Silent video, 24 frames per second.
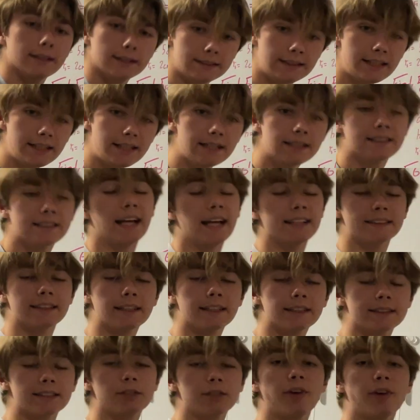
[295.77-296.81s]
D is asking
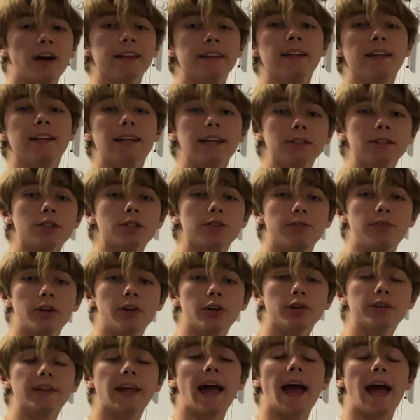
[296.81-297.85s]
us to find the electric
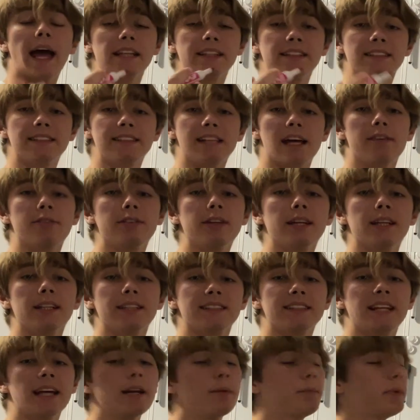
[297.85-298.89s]
field at 7
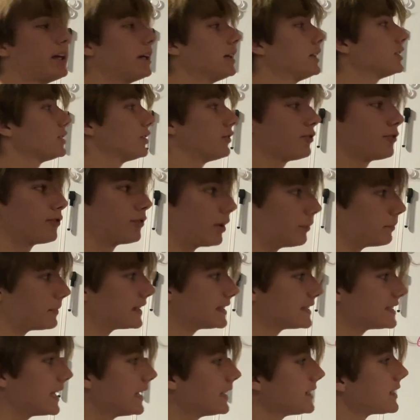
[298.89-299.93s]
centimeters from the
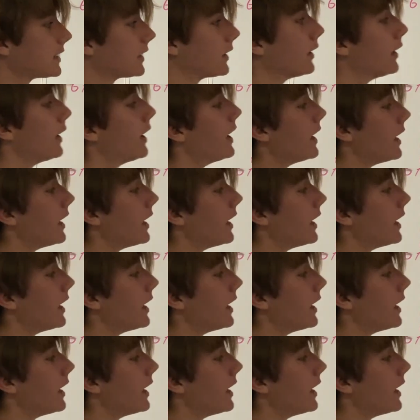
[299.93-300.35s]
center.